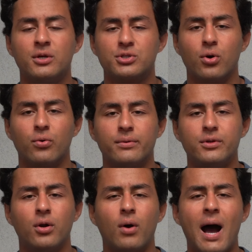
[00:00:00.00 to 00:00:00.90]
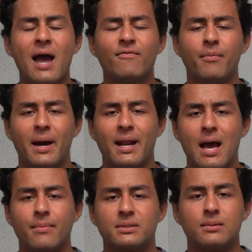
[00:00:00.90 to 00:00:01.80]
So you know, I have a bad
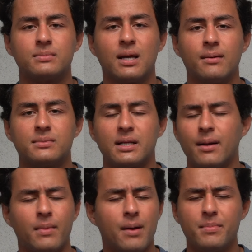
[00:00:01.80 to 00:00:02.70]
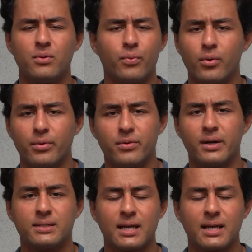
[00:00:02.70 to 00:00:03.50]
habit sometimes, and I'm I'm being real with you guys.